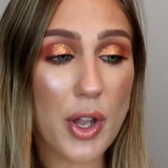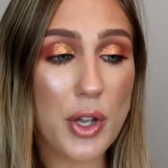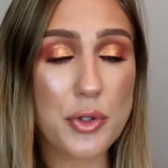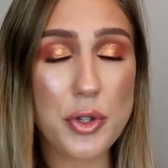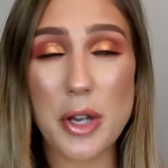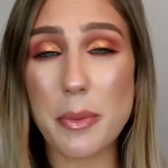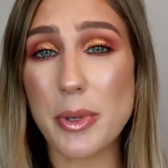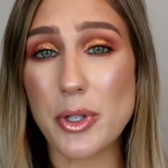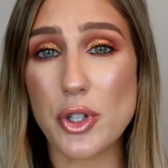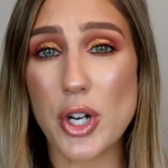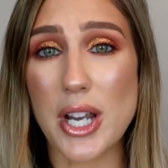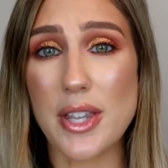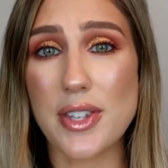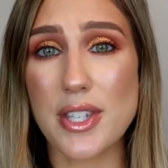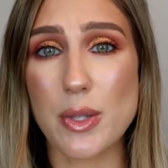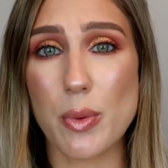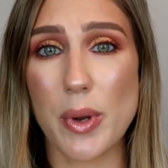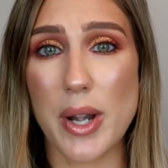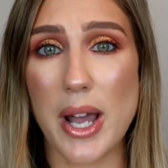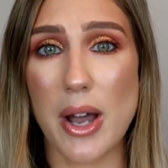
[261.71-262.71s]
So I've been trying
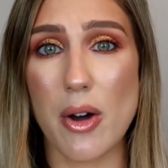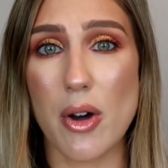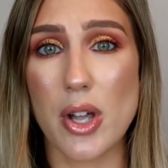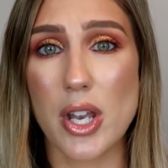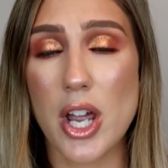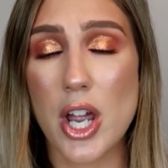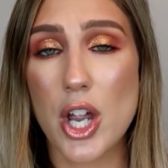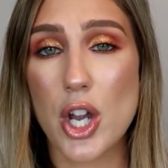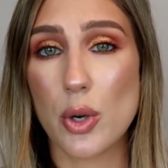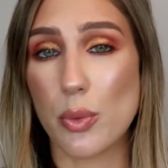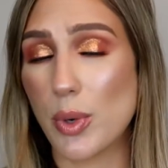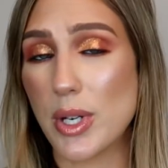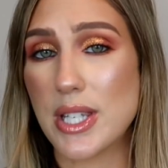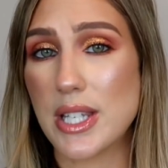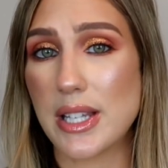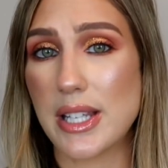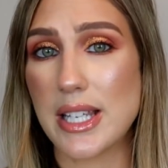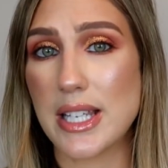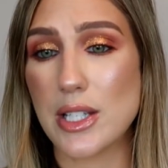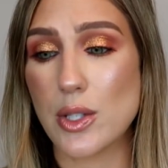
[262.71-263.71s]
this one out
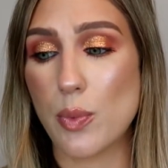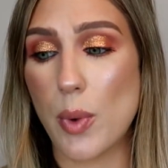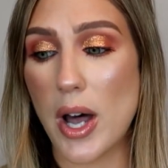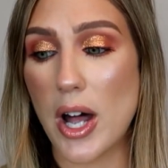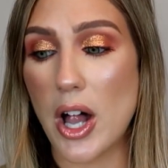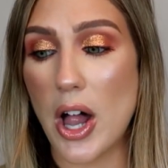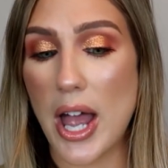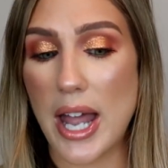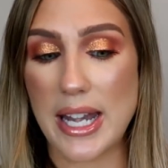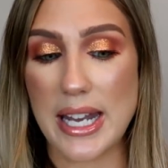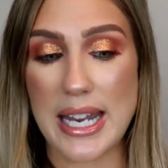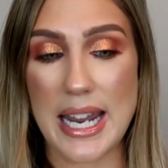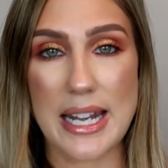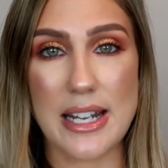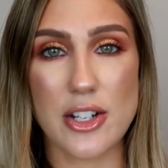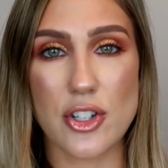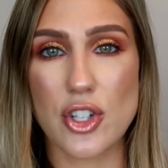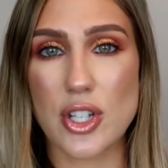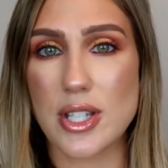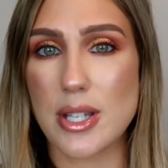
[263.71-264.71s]
recently as well. And again,
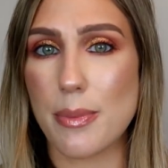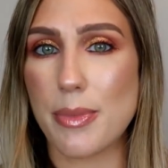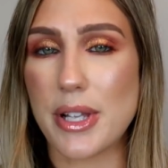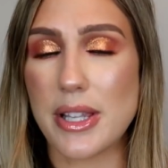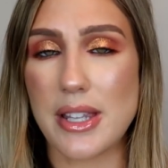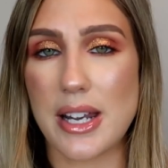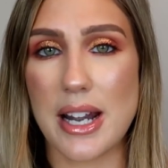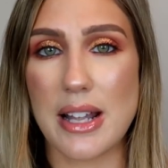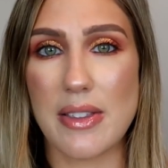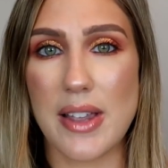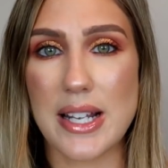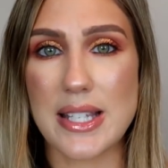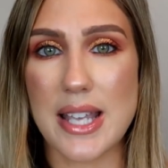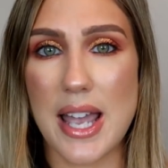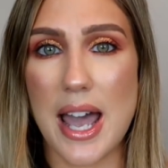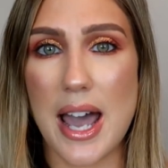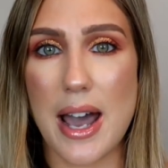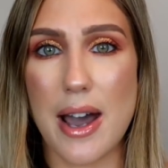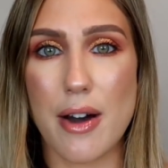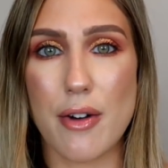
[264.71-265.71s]
it's just something that I like to
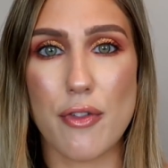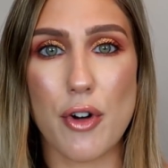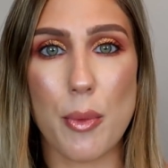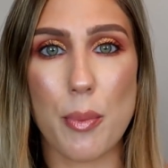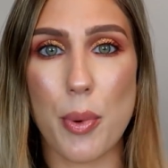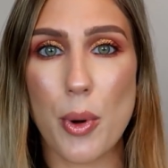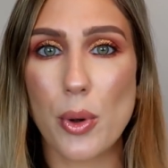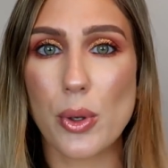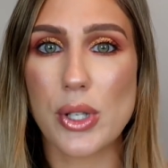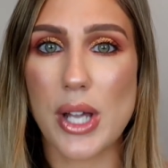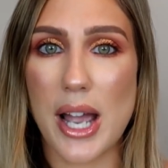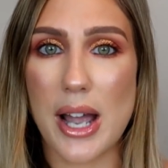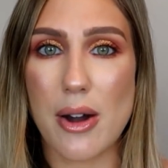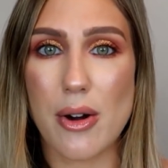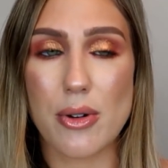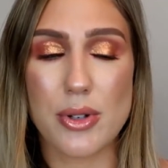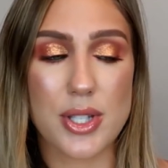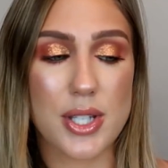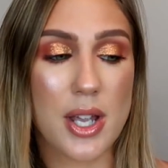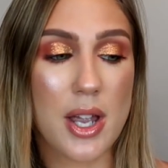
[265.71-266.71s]
have pulled
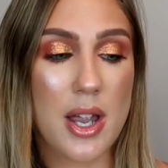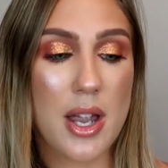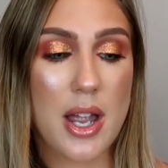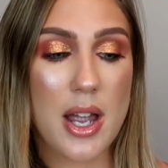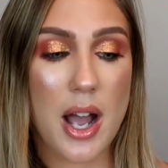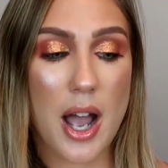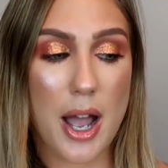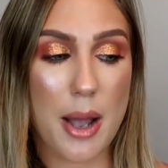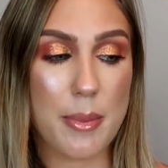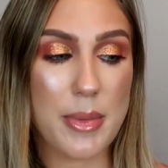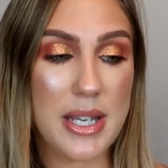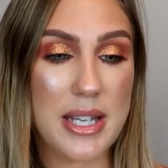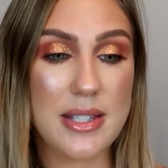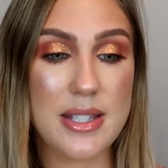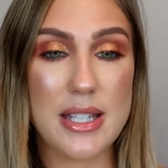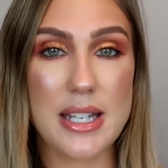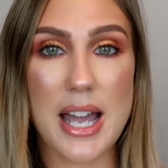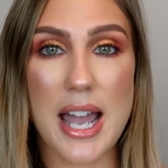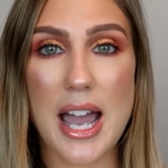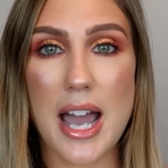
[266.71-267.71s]
out, um,
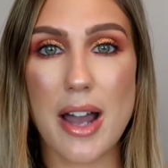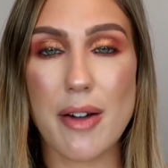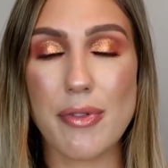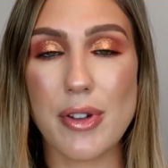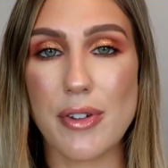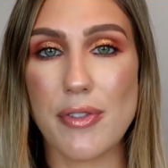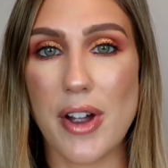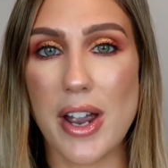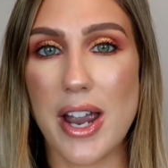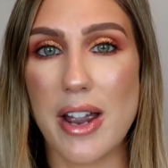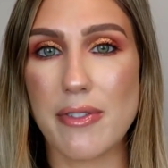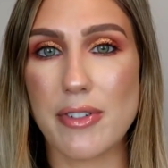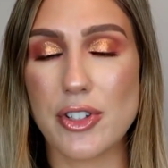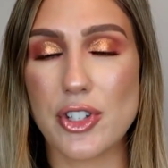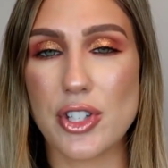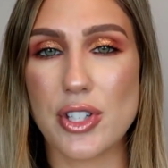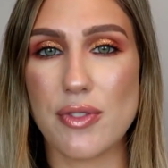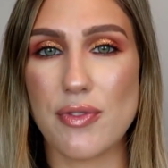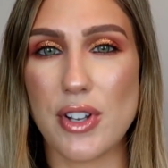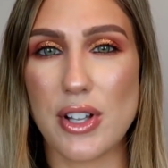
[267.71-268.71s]
easy to have if I ever
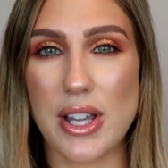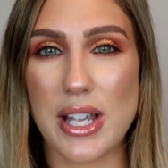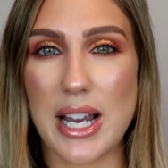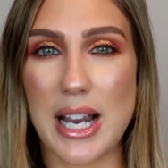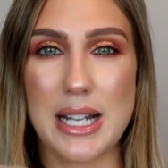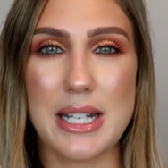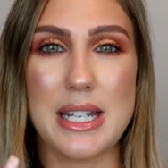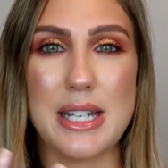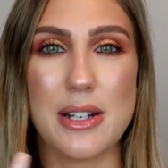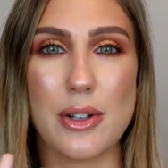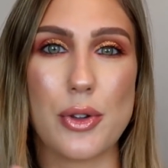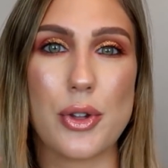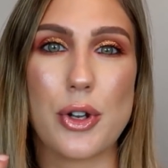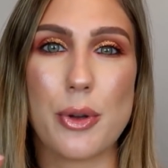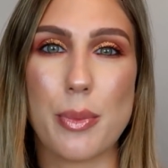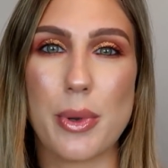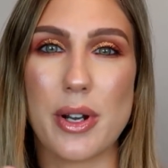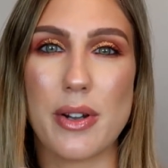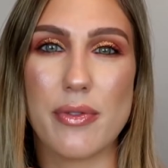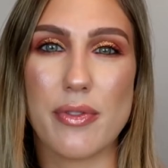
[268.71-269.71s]
just feel like I need a
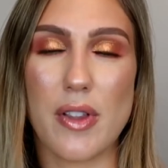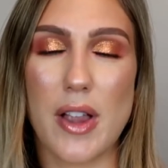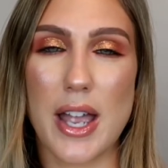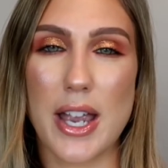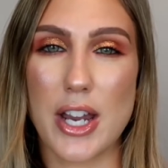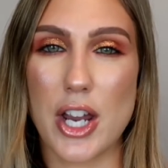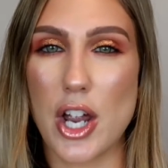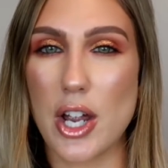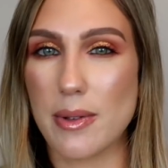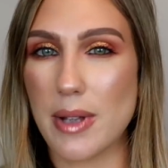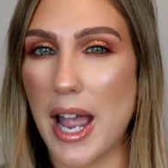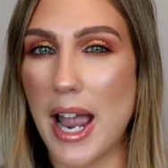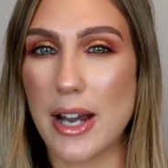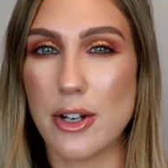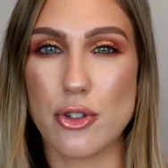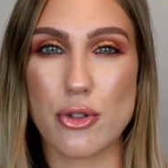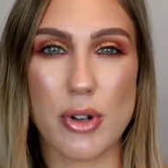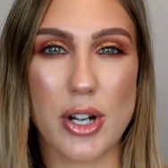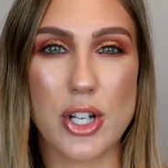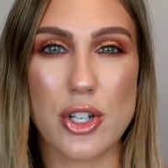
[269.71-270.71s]
little bit of like
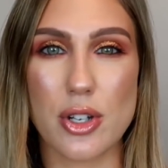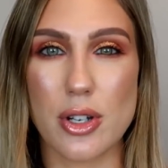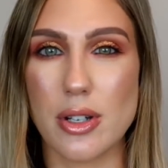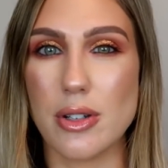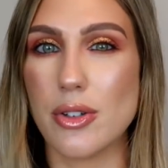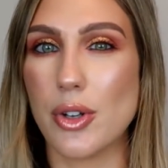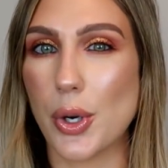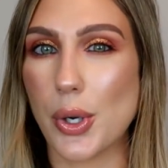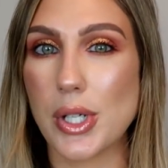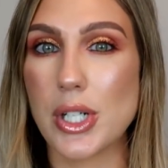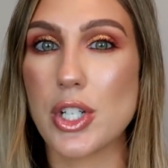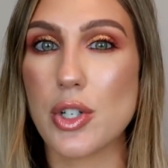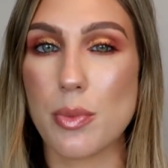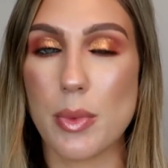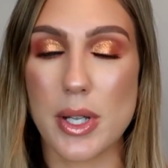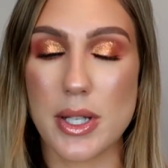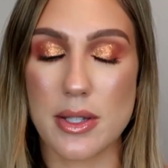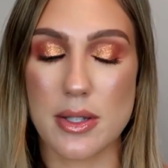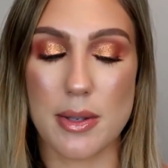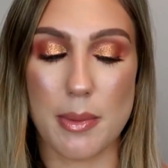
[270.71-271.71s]
hydration,
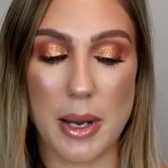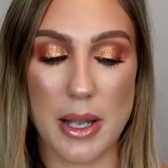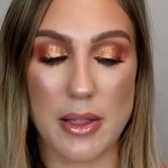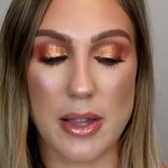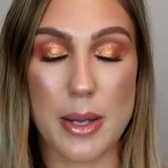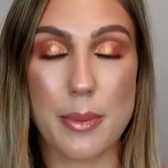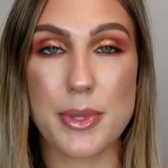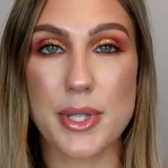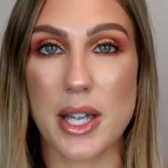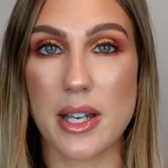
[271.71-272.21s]
nourishment to my lips.